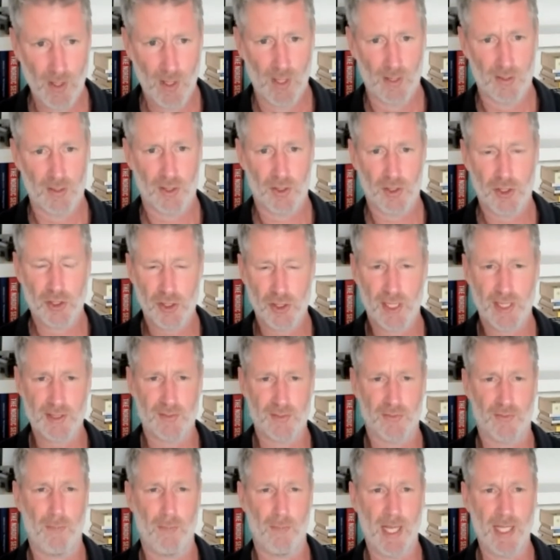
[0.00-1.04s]
The
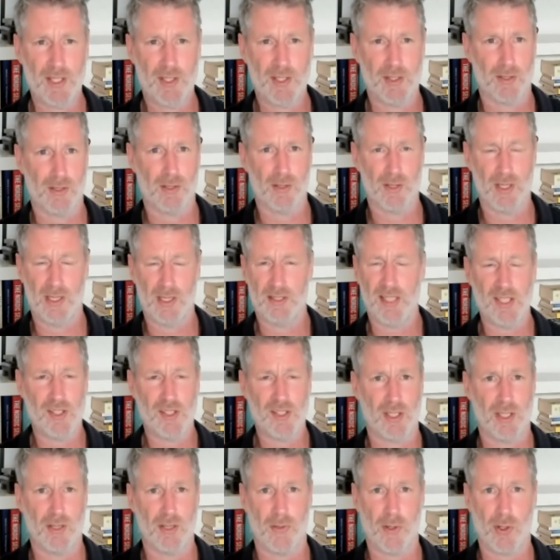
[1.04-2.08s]
transformation,
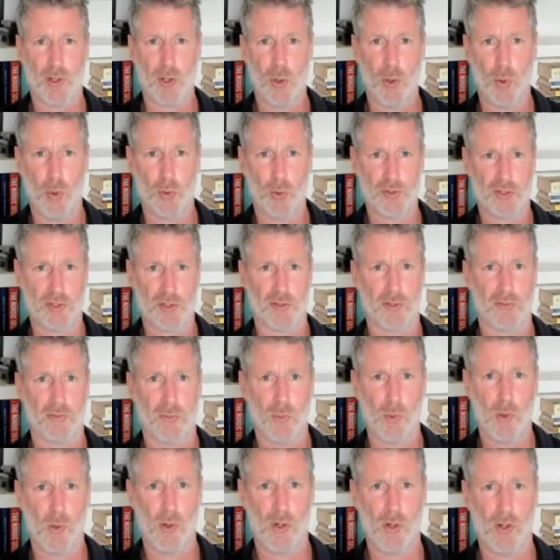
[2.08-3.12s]
essentially, of the causes of
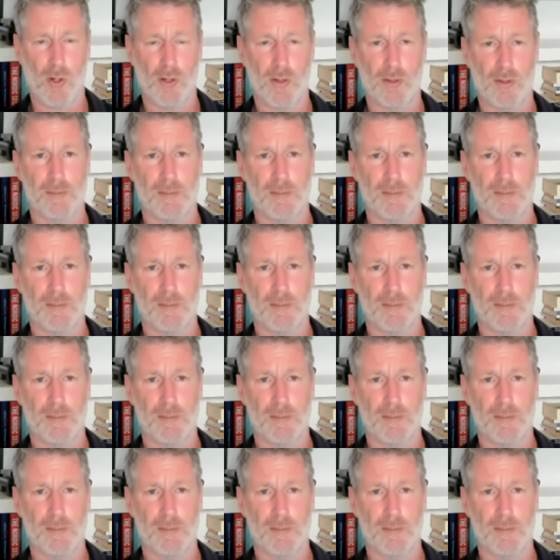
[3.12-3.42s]
war,